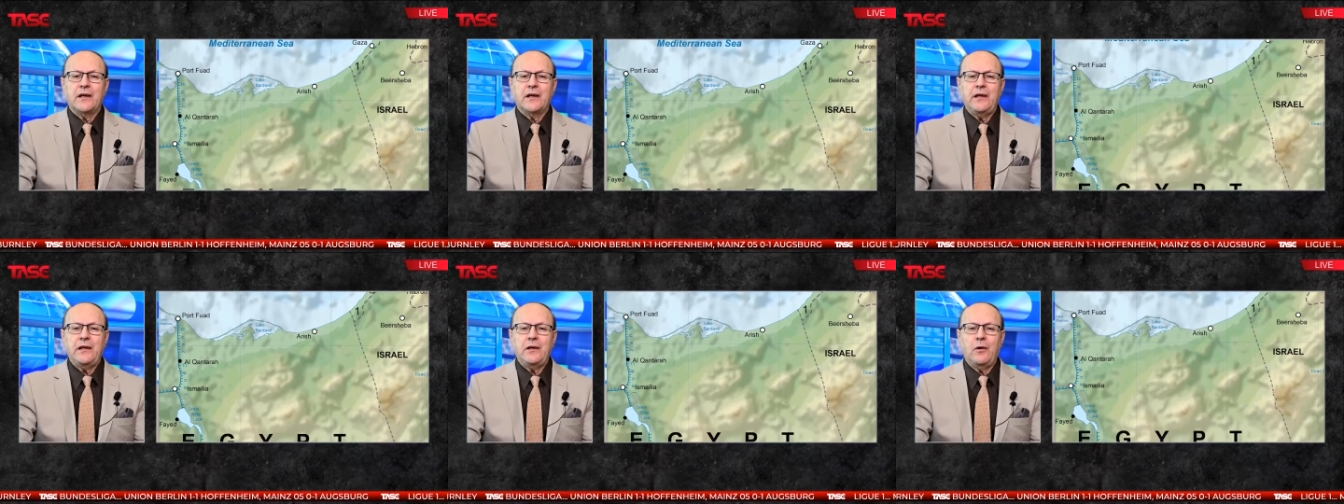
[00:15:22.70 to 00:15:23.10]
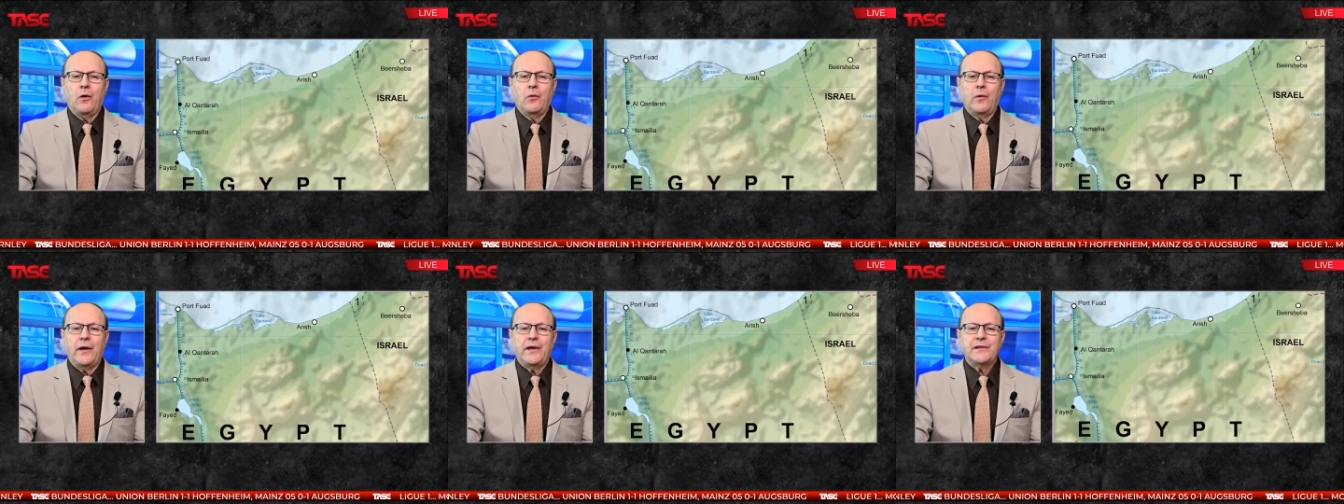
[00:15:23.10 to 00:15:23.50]
key
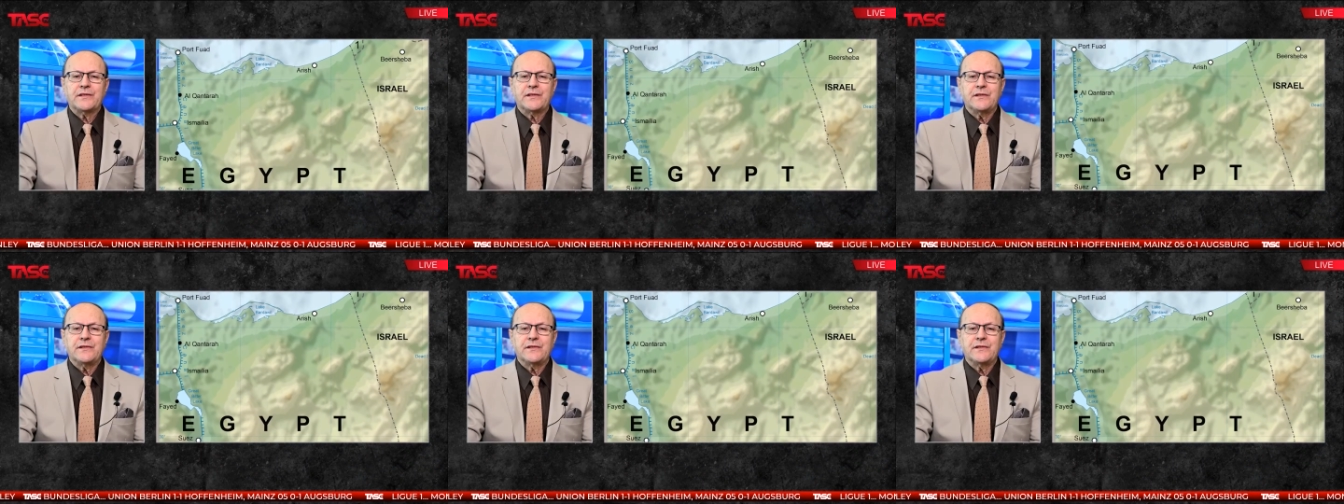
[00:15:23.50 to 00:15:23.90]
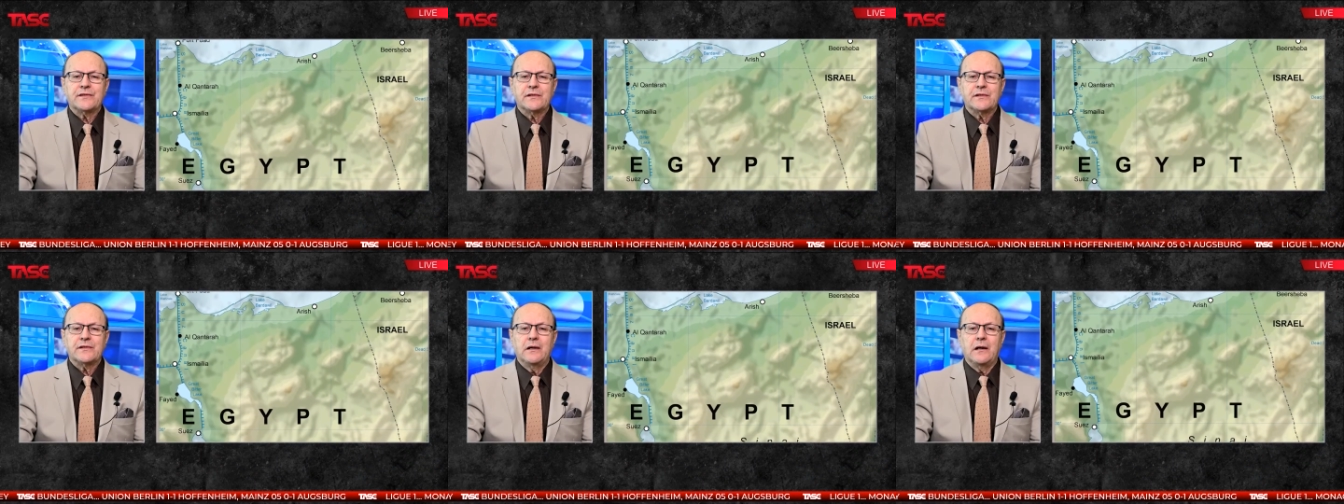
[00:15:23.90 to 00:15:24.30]

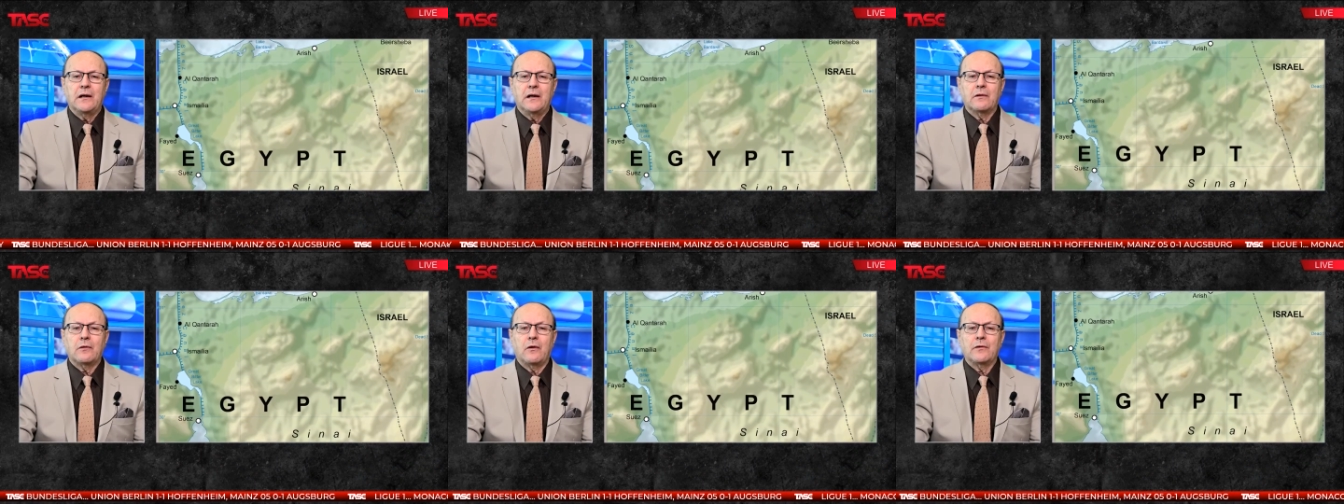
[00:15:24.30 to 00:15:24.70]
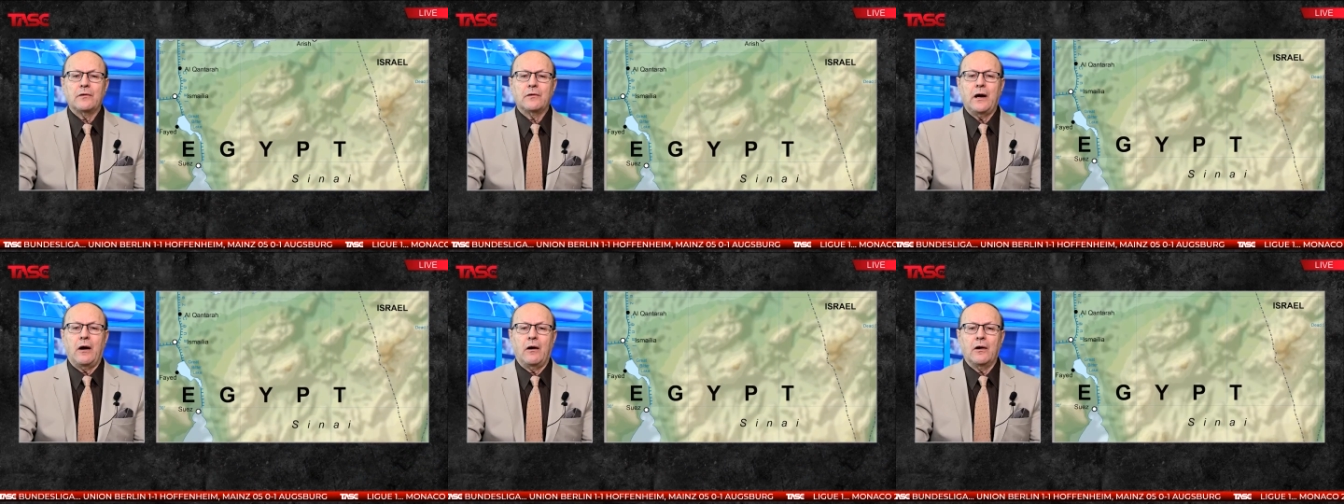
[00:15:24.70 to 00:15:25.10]
oases along
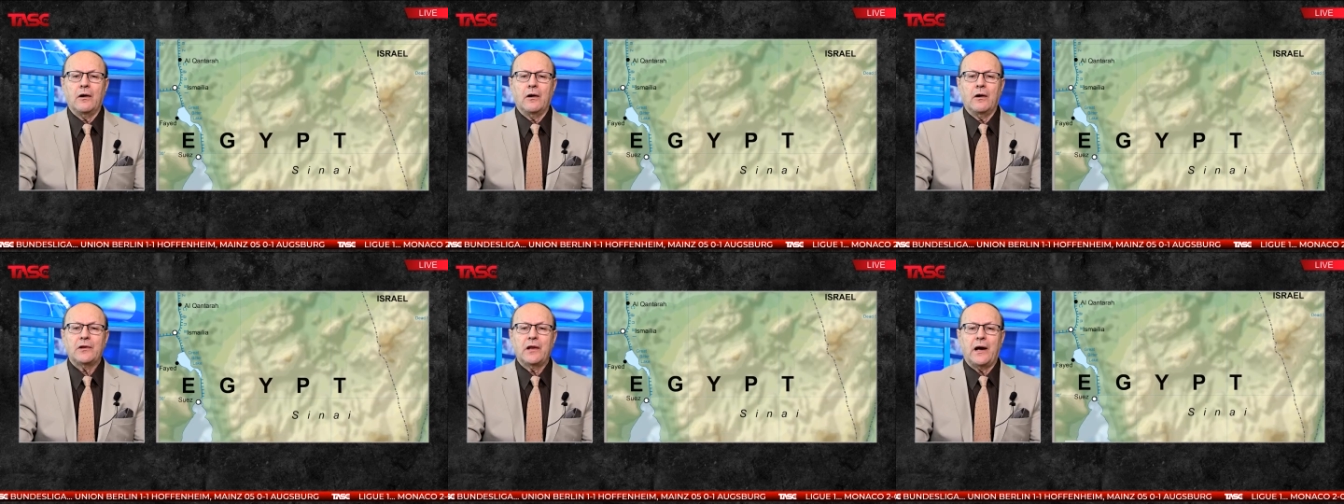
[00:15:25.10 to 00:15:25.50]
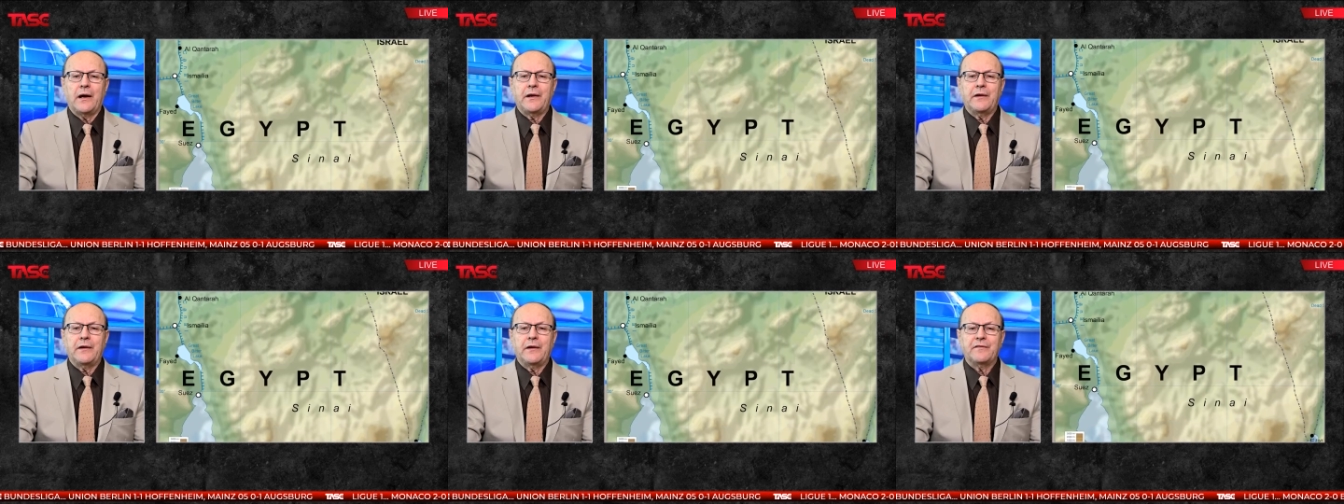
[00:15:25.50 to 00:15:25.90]
the Ottoman
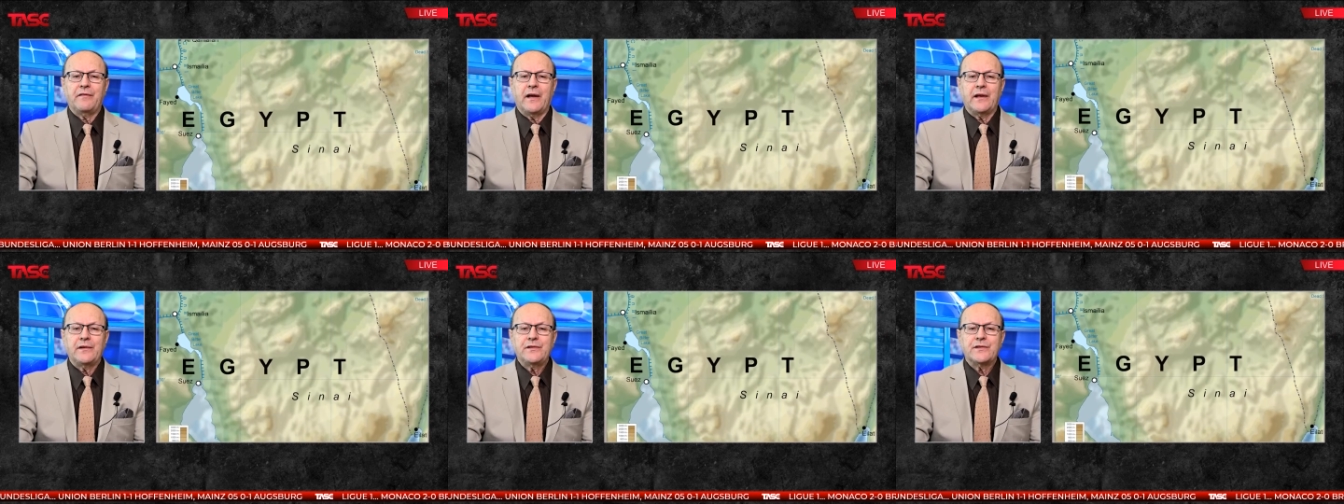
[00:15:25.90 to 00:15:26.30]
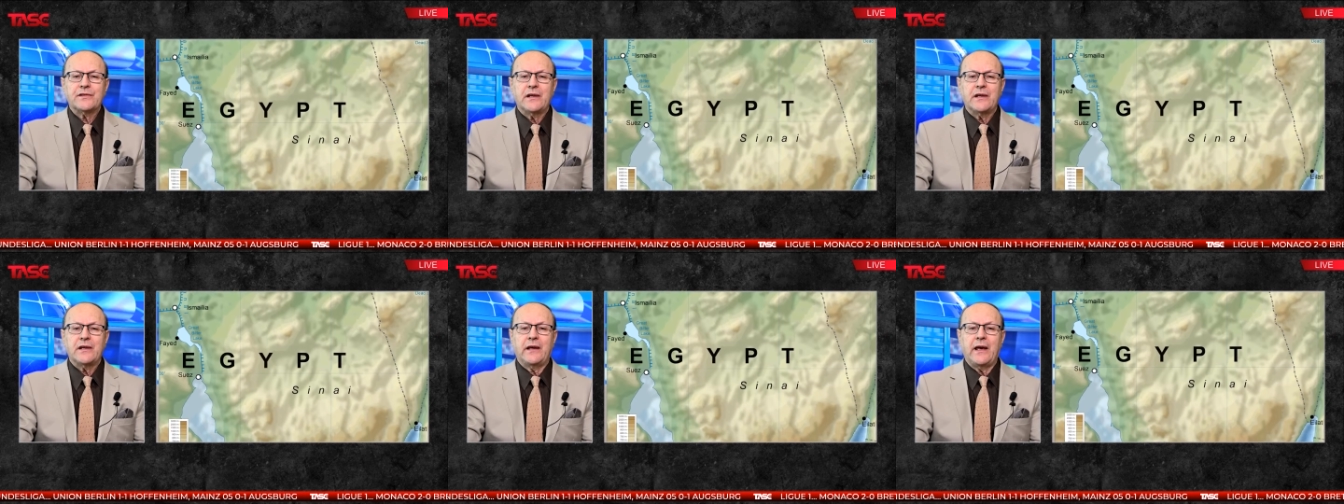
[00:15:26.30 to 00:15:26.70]
line of advance
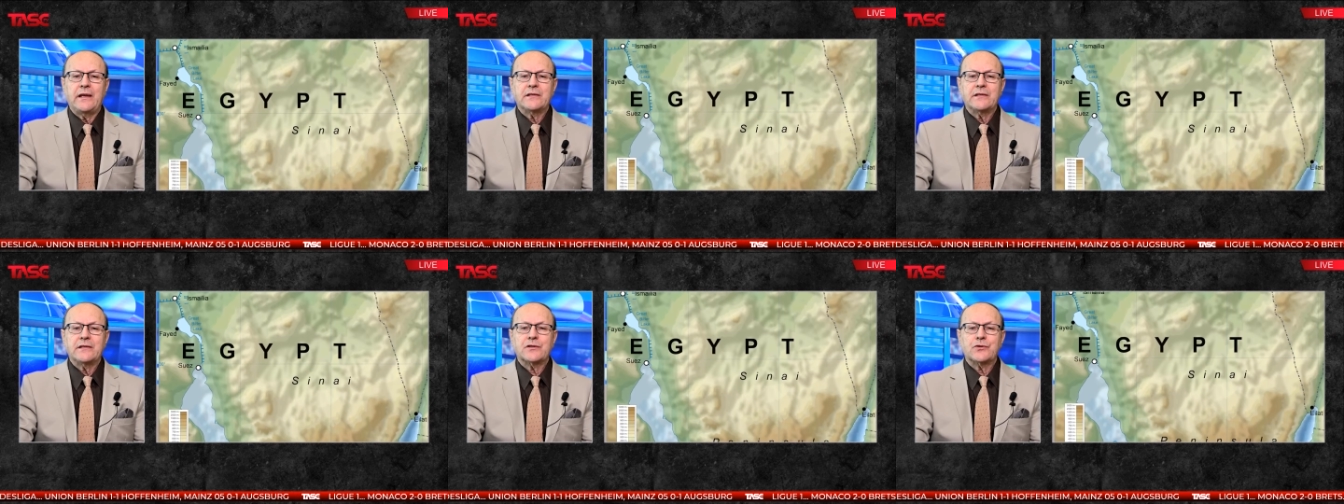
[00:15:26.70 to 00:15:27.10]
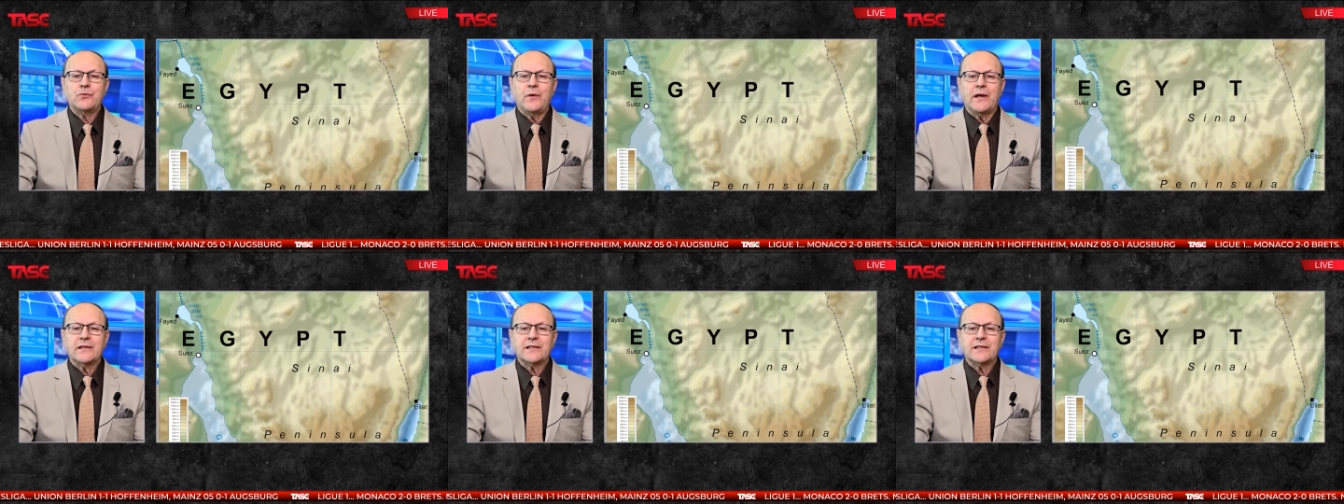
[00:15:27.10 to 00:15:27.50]
against the
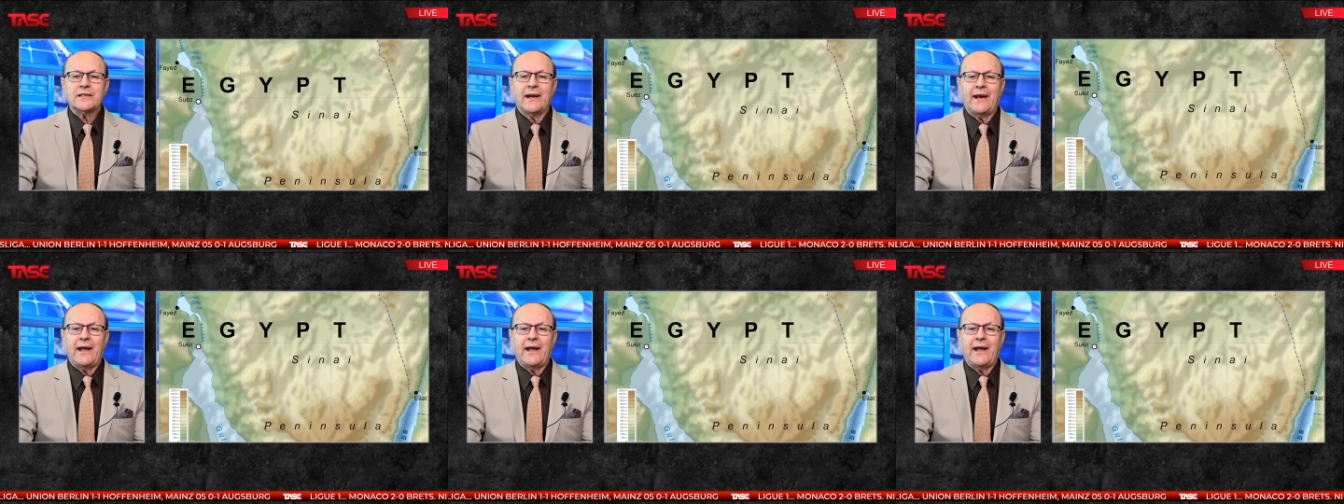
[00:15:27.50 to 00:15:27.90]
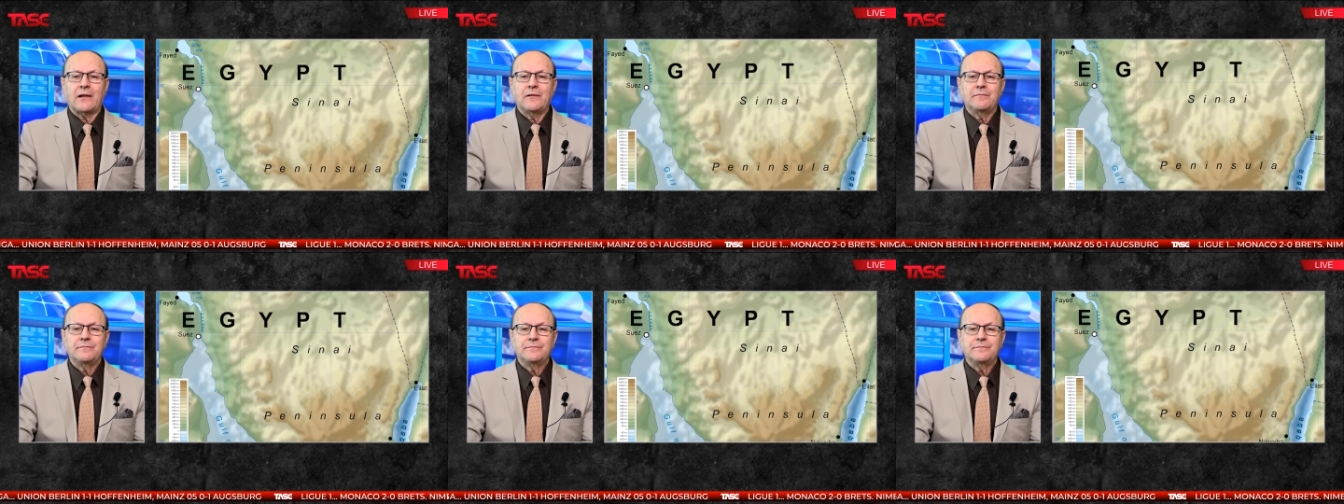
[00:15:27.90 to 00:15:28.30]
Suez Canal.